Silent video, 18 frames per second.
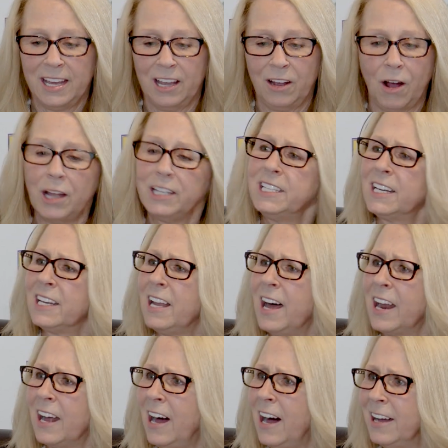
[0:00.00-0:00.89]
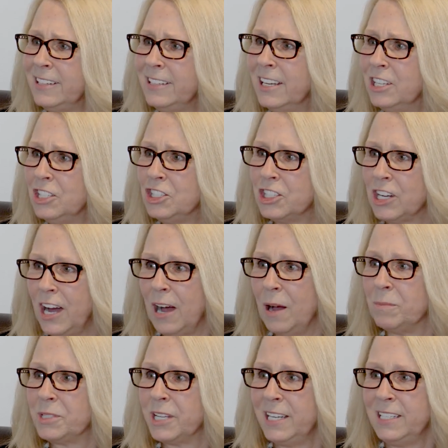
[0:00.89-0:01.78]
I did a lot of odd and end
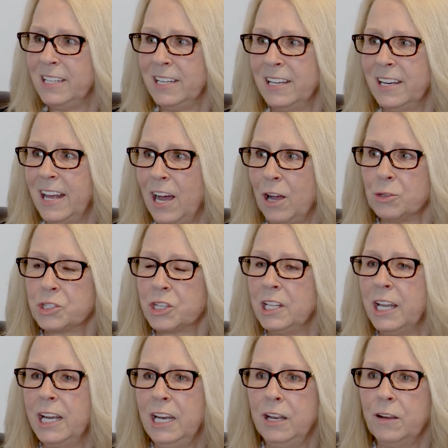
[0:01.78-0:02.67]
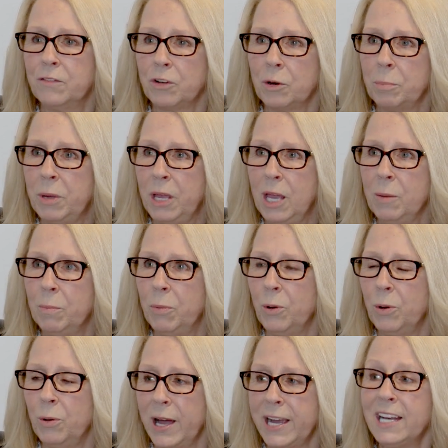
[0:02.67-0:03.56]
jobs. I did house cleaning for
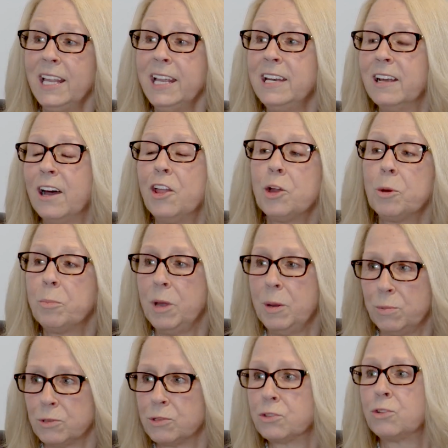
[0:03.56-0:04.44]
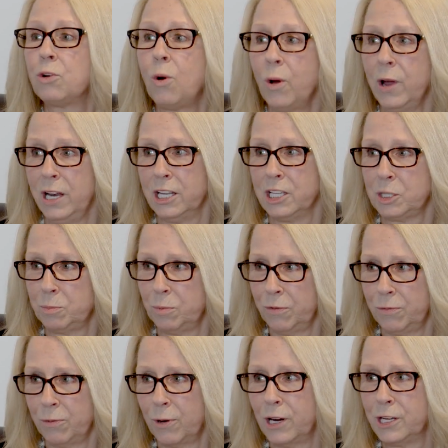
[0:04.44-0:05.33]
people. I cleaned other people's toilets
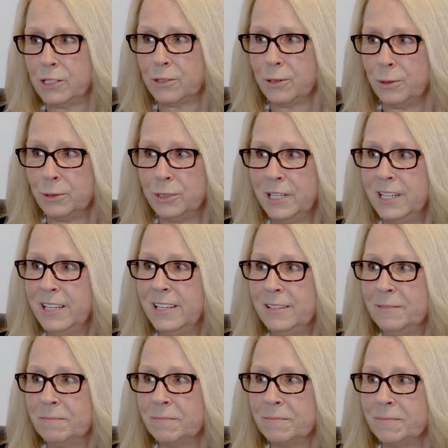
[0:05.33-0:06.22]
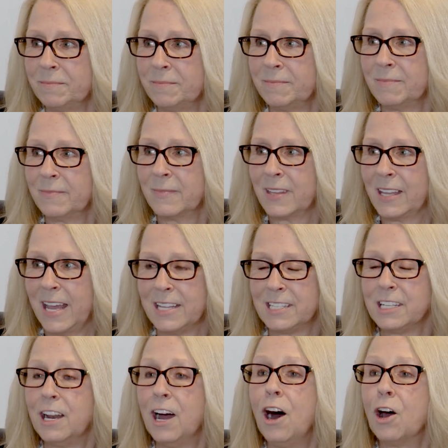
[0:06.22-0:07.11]
before I sold.
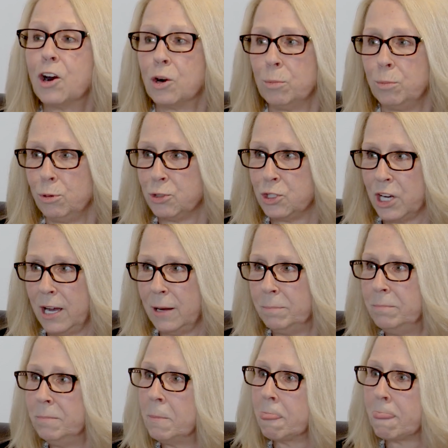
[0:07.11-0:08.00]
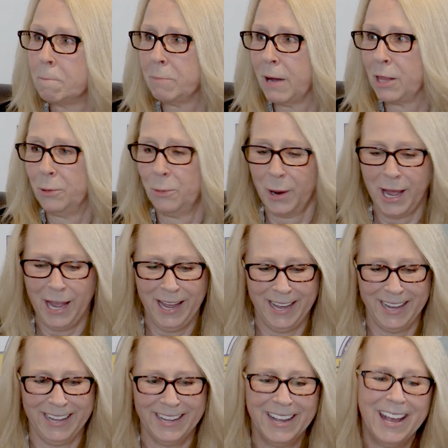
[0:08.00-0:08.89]
That's an honorable job, by the
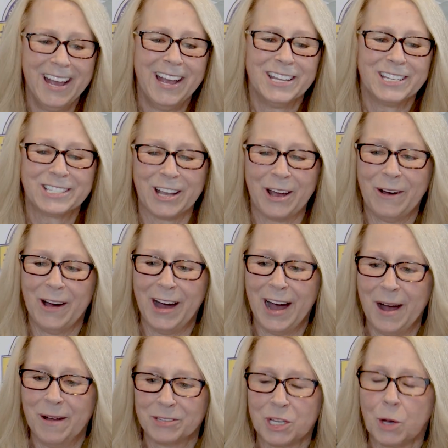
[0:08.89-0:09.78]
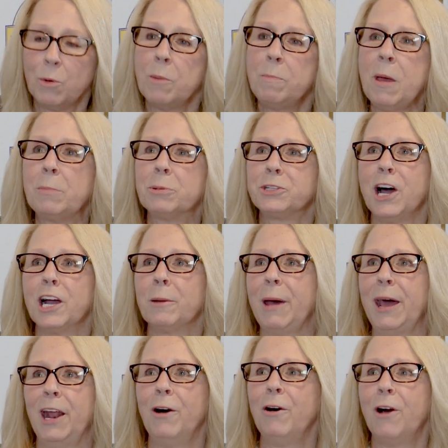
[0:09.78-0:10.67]
way. So when people talk
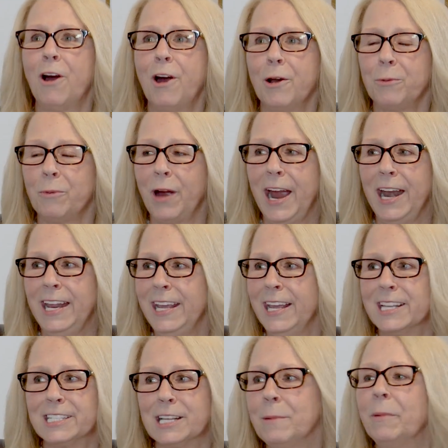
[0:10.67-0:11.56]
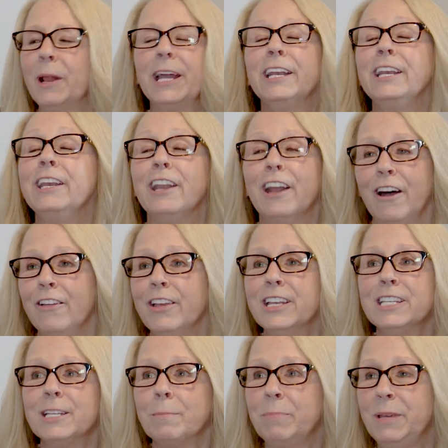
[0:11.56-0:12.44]
about how hard writing is, I'm like, no, this is a